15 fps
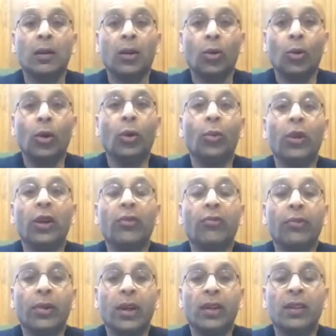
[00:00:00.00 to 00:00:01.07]
Good evening,
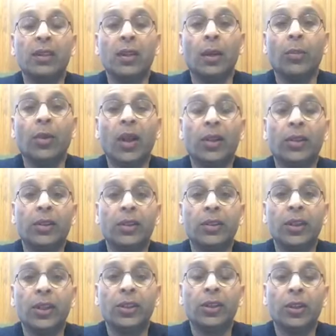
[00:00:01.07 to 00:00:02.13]
friends. I'm Dr.
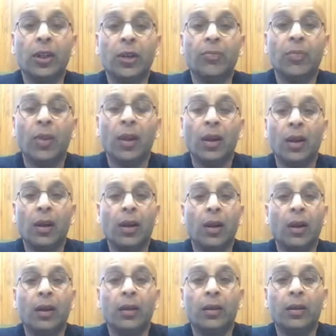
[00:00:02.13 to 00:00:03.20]
Aajay Shah,
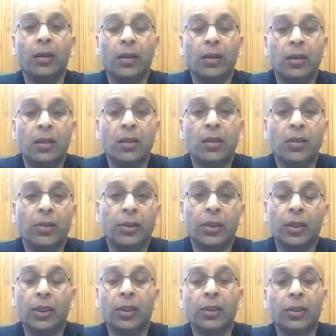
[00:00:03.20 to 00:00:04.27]
and this is
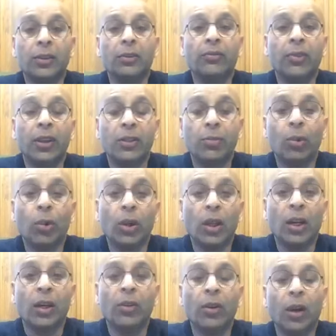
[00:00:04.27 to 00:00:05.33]
another Facebook
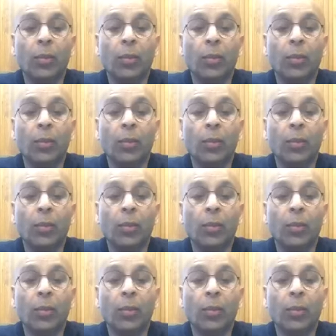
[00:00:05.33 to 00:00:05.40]
Live.